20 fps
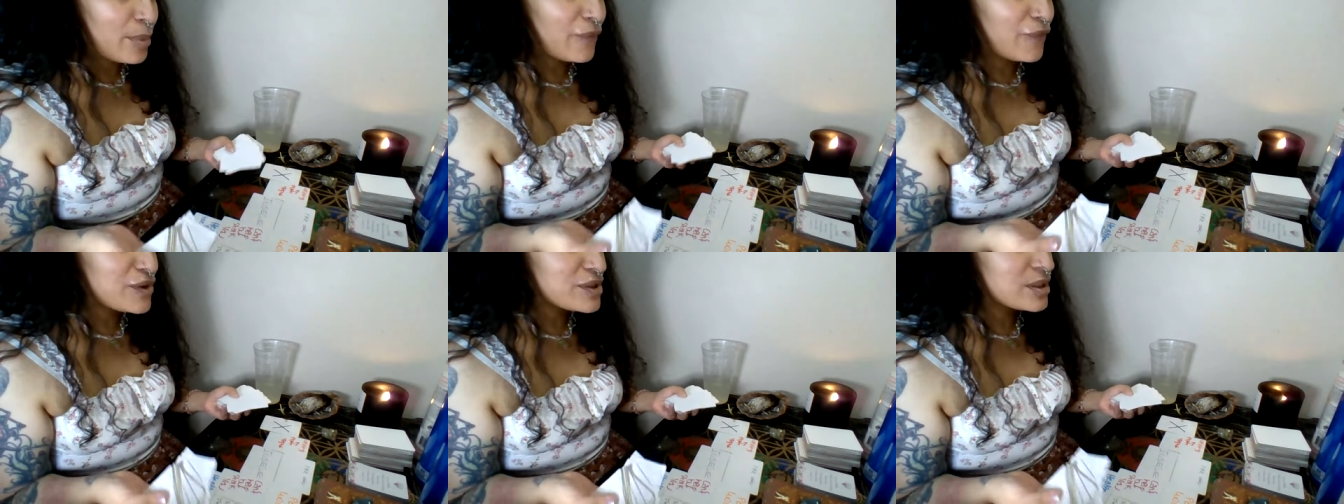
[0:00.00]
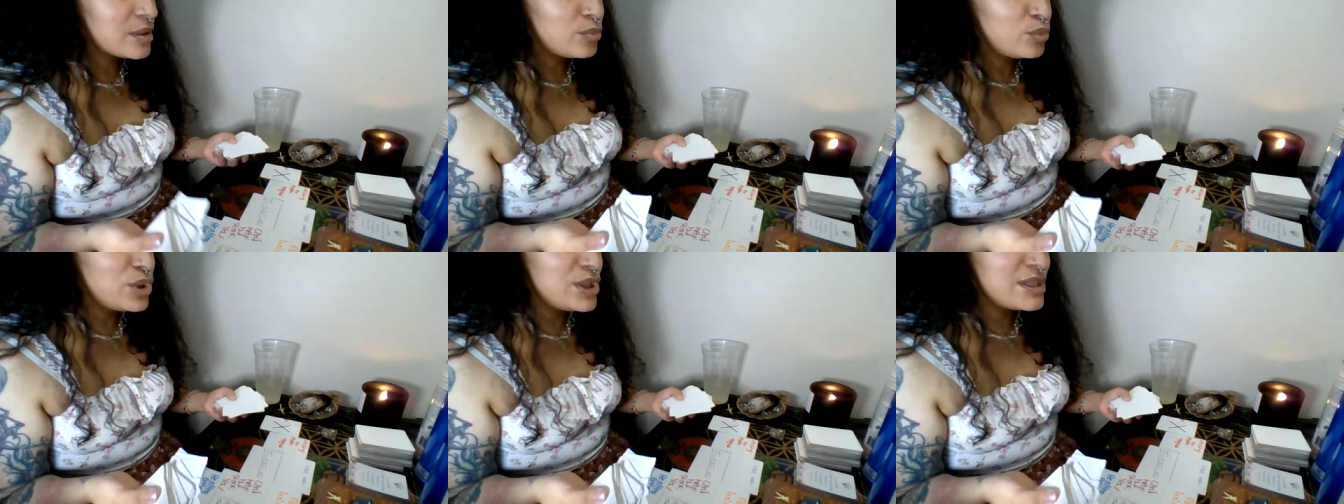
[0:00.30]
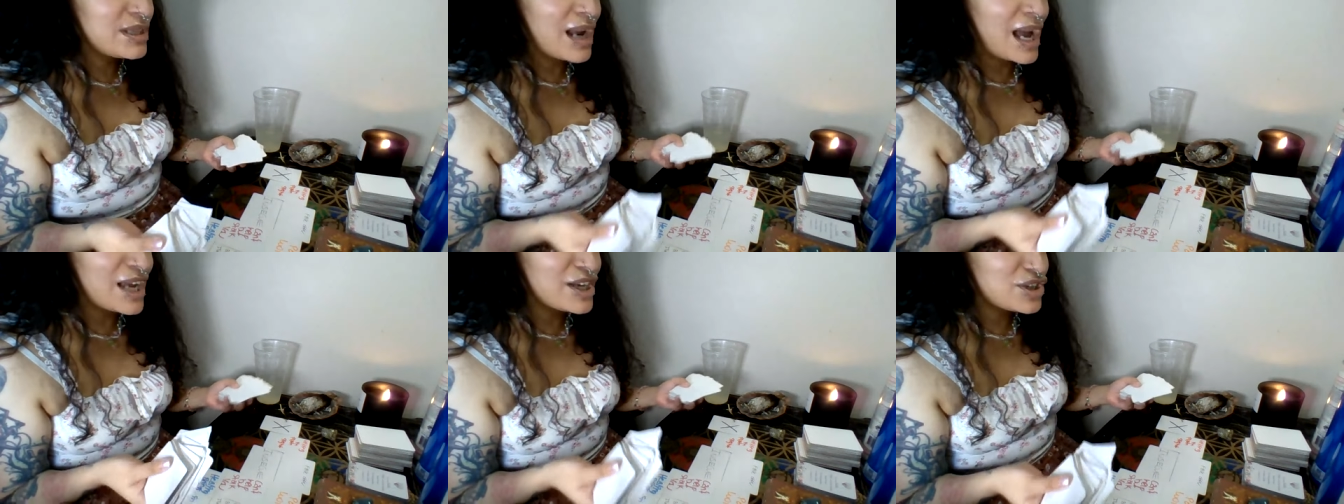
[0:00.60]
but for some
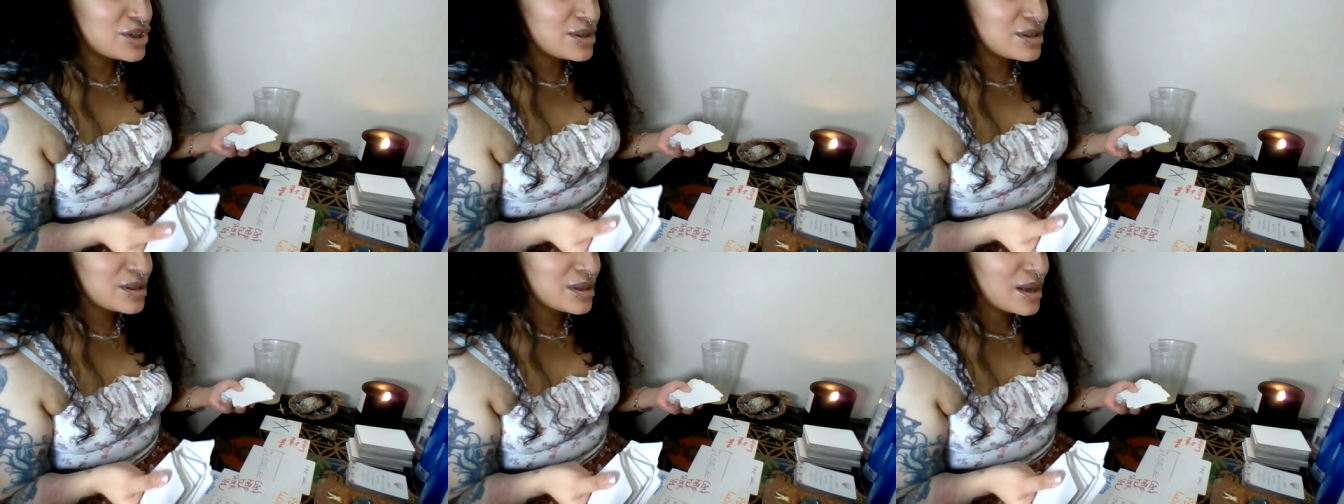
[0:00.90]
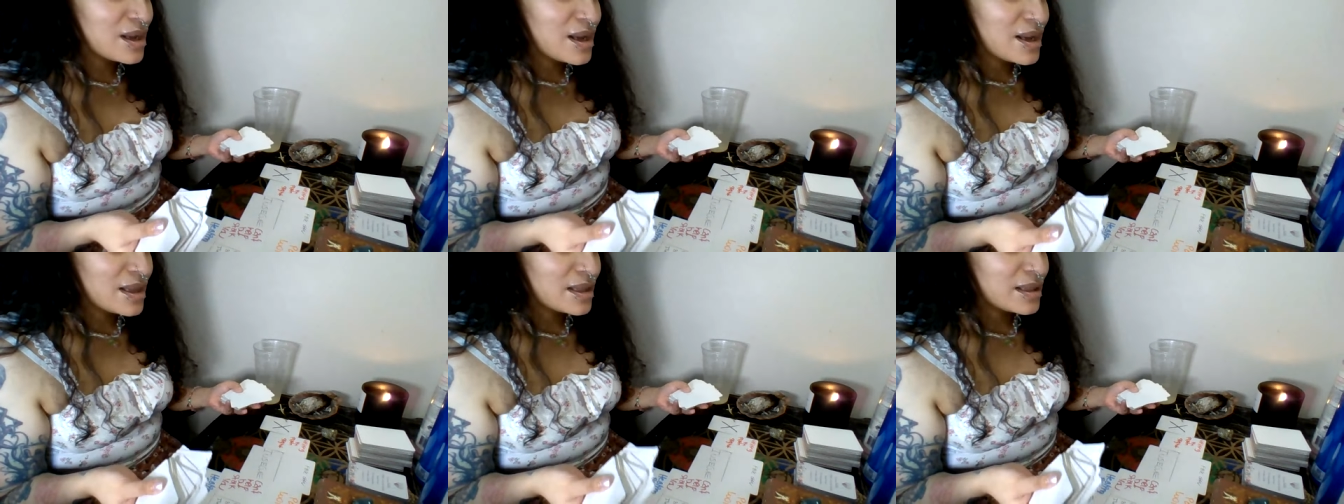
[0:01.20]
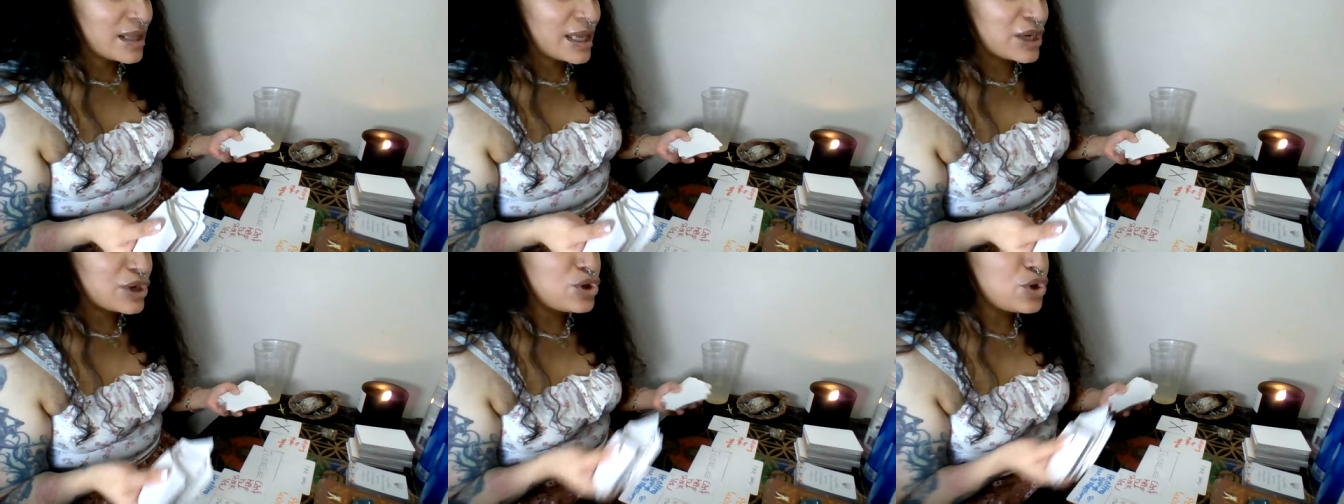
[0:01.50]
reason, I just,
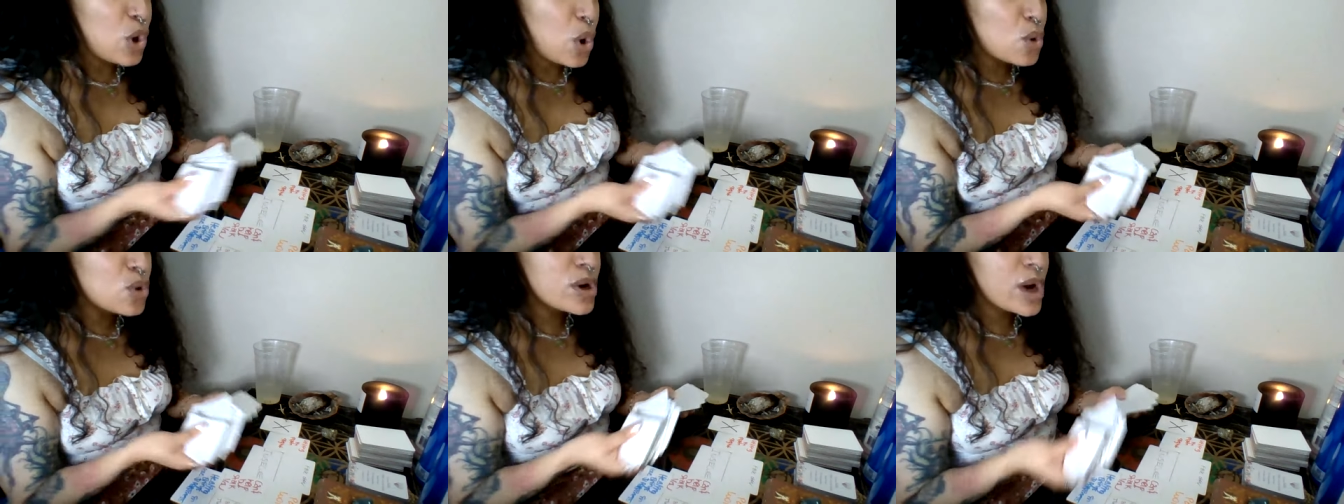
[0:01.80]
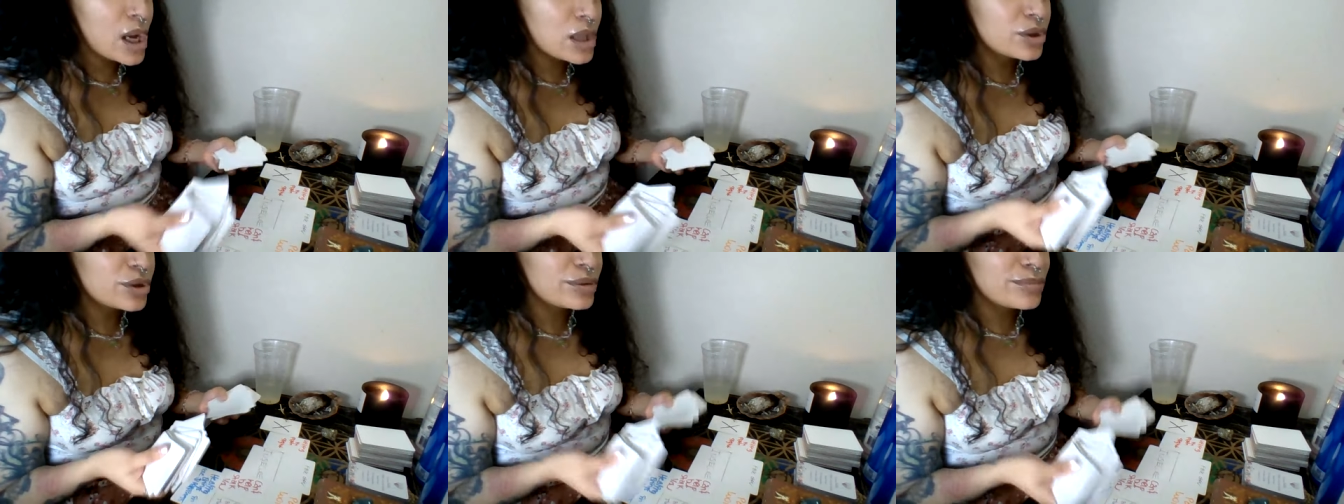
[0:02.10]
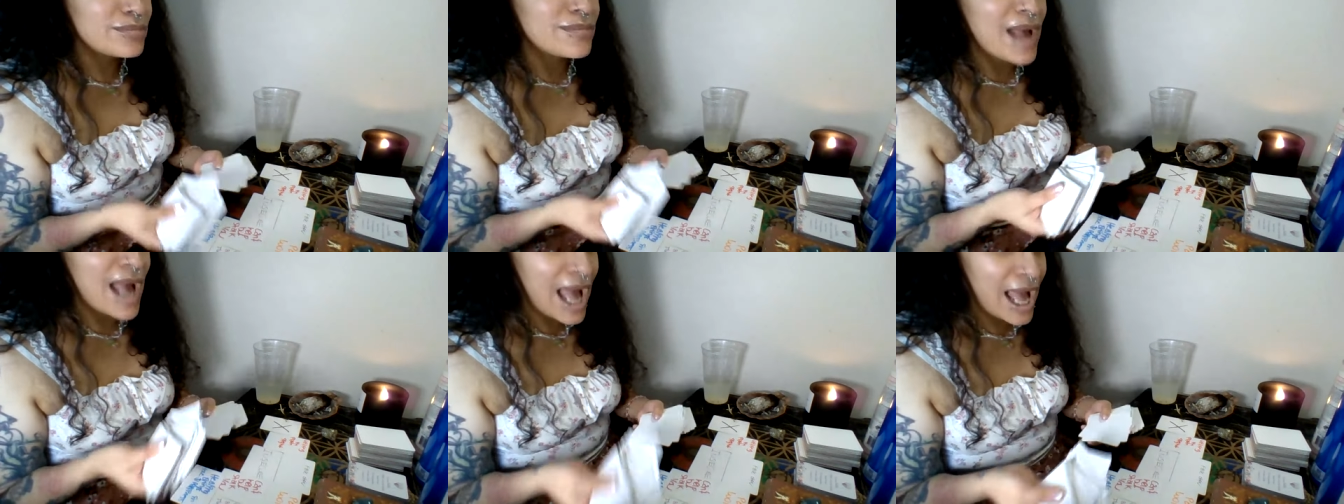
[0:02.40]
like, no color
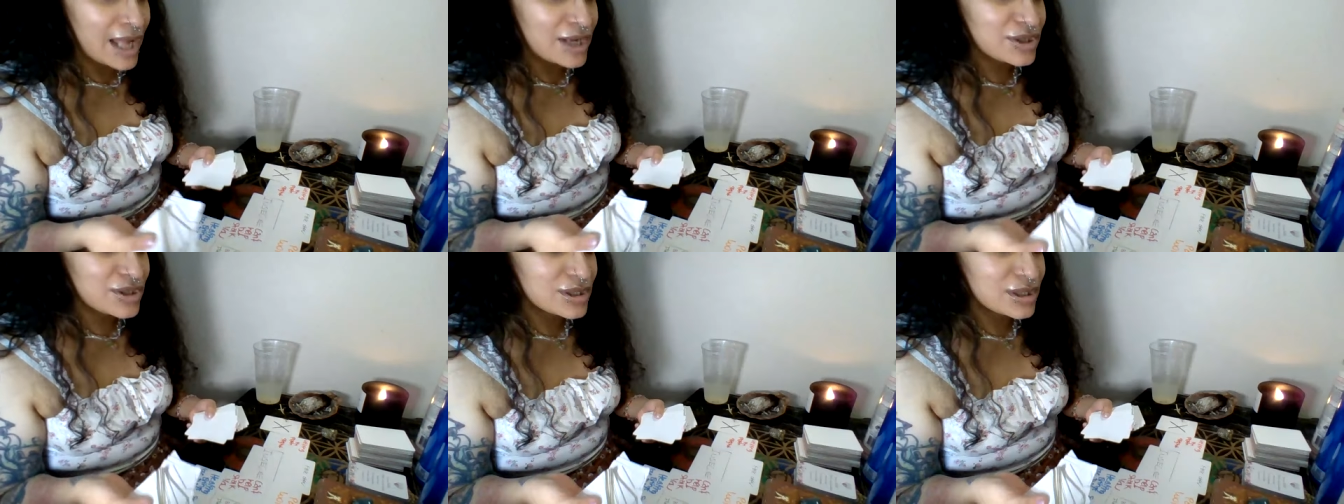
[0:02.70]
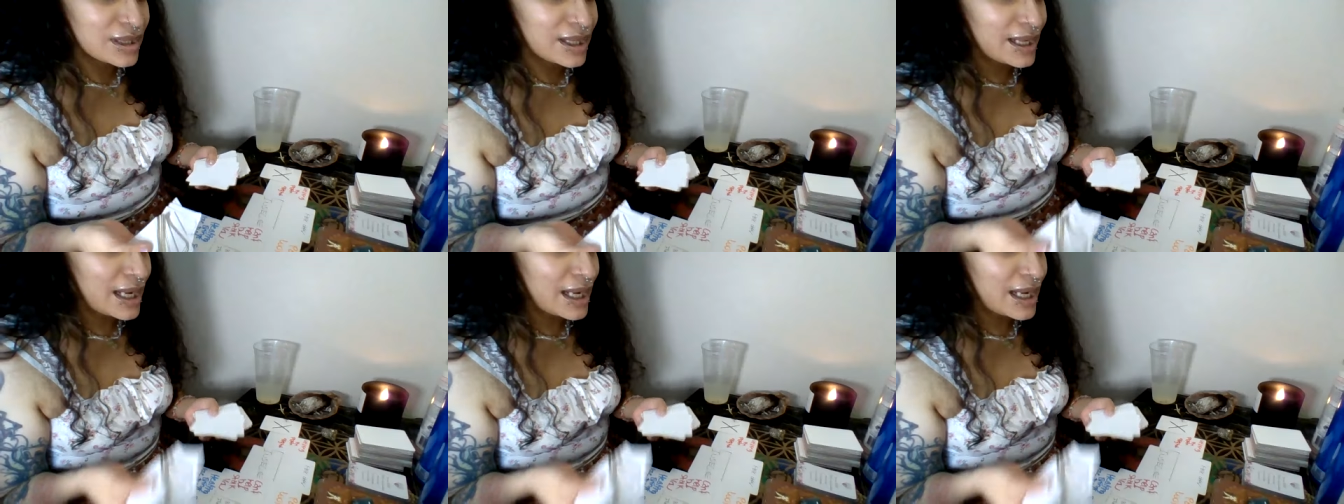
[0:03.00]
matched.